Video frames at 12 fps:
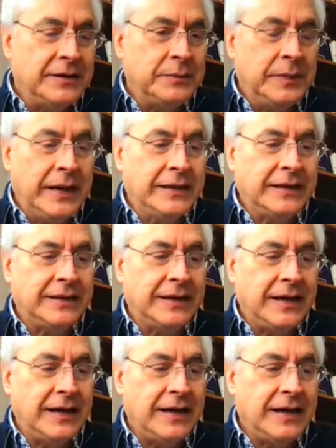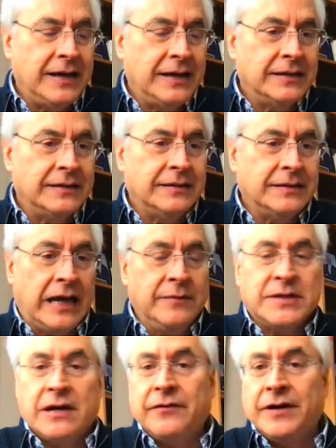But
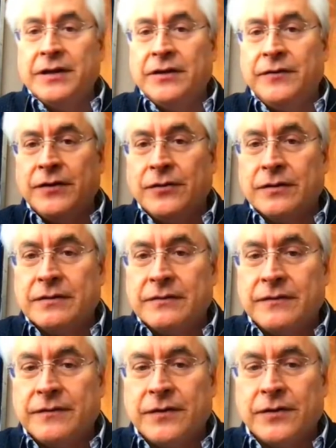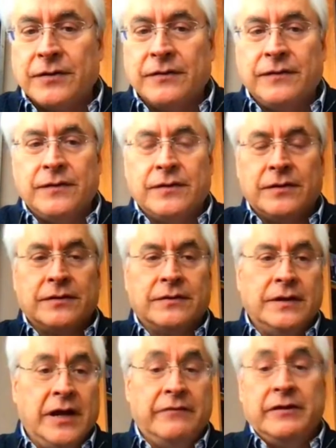times are very difficult for
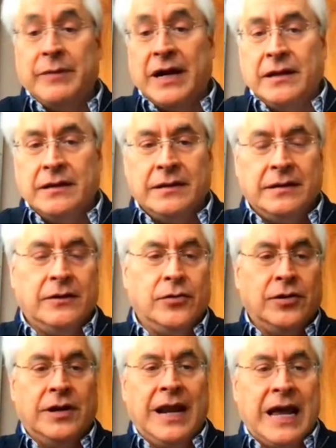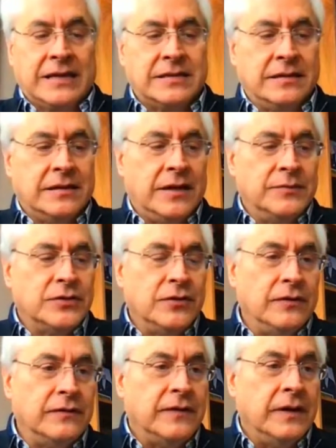everybody, including us, in terms
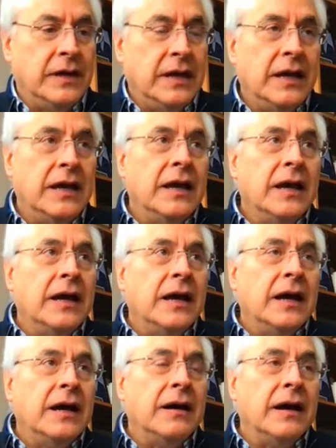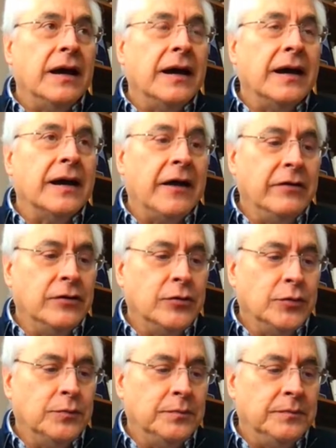of having
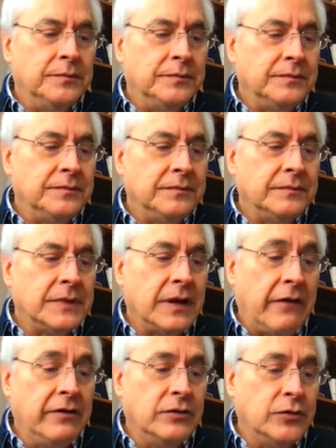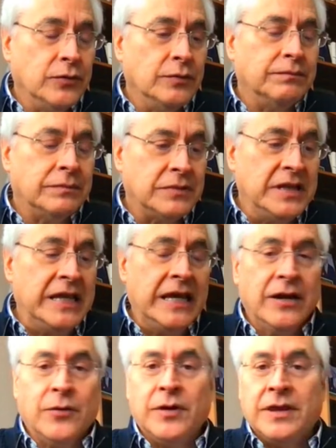to
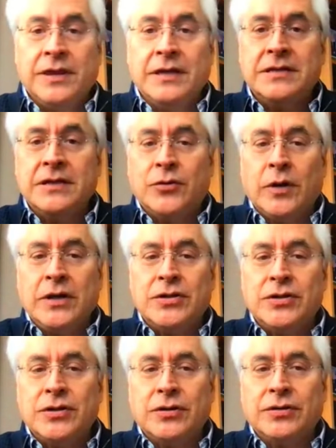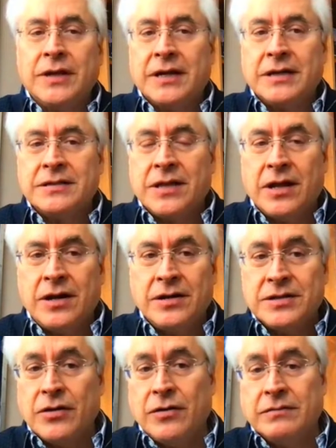deal with this situation that
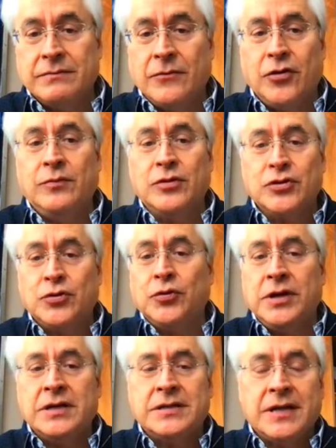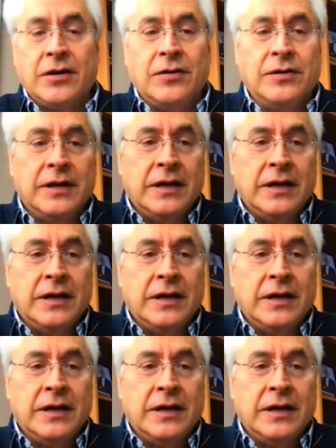started almost 2 years ago,